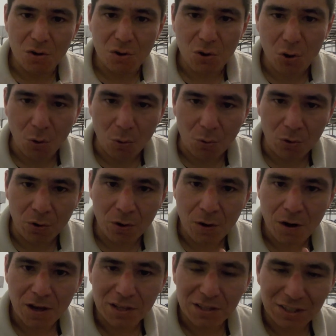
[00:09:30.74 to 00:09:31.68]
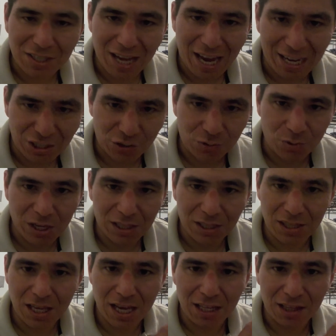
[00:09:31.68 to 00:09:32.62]
lower tax
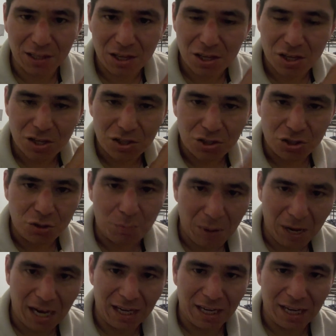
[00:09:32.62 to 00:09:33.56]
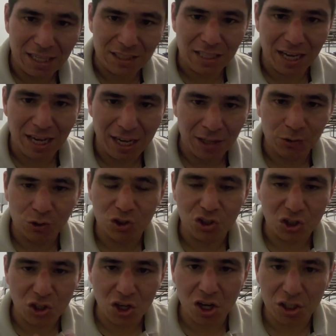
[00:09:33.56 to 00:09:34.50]
rate that Japan has had to
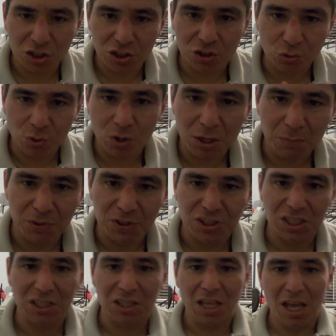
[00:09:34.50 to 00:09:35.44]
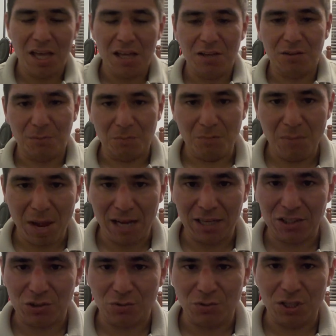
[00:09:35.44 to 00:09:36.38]
cut the 20%
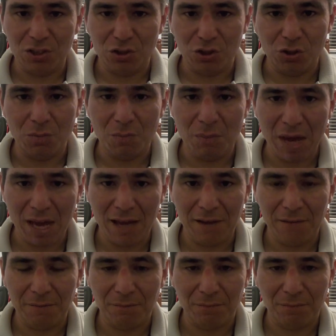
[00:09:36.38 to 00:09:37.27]
max rate to the max